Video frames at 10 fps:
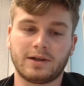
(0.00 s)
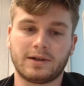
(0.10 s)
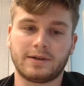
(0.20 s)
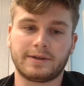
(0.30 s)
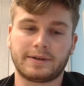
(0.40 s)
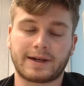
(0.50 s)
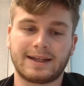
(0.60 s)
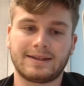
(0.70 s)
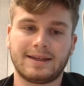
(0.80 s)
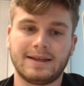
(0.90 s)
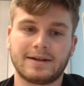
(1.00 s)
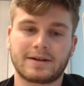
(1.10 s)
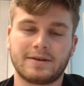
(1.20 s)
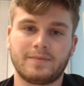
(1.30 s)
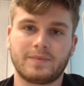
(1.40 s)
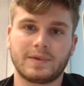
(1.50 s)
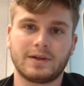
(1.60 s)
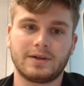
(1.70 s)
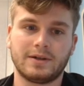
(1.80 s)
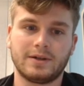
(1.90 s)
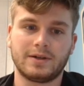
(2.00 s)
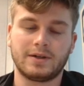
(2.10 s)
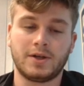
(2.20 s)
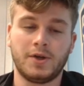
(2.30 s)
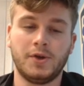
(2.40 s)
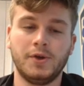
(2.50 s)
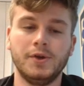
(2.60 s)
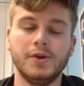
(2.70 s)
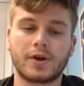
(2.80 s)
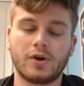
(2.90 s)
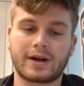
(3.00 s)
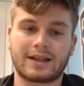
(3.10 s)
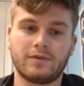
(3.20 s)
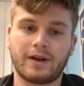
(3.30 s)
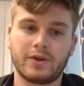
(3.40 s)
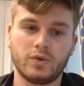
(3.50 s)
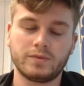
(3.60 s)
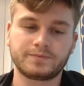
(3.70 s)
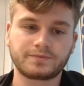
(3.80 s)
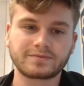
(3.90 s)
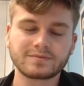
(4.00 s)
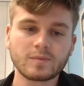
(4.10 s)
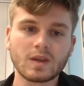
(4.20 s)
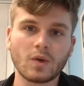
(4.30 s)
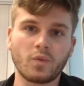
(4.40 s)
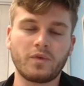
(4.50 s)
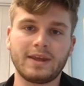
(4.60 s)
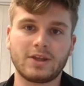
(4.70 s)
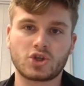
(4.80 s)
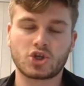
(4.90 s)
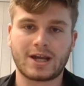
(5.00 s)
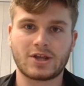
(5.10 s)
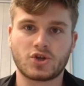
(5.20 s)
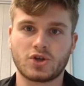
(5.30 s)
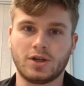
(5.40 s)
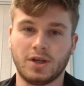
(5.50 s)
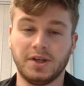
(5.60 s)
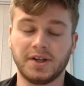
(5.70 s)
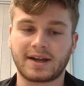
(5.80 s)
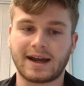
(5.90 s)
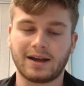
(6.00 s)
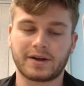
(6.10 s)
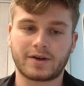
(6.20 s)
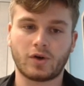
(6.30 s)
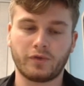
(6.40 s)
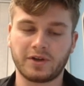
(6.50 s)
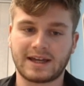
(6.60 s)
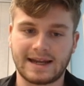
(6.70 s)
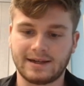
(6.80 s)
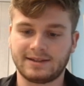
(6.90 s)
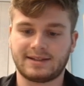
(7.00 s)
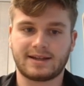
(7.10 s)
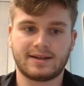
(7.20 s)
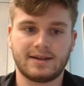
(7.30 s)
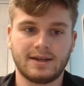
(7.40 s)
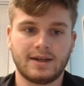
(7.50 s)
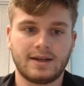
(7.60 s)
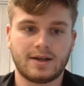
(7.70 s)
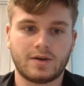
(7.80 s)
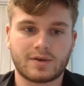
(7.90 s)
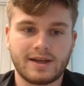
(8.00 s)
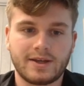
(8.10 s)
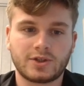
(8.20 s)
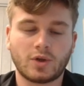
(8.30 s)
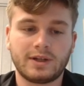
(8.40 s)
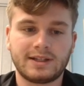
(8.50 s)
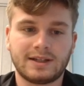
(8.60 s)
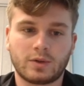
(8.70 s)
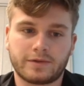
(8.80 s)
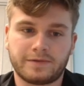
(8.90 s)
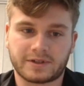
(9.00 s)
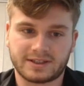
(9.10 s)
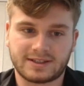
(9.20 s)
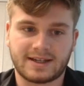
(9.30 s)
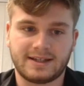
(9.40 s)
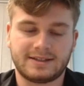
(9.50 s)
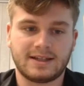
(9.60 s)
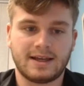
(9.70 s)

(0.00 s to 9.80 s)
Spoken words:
right here the correct value, we change the color of the candlestick. Okay, so this is our first case.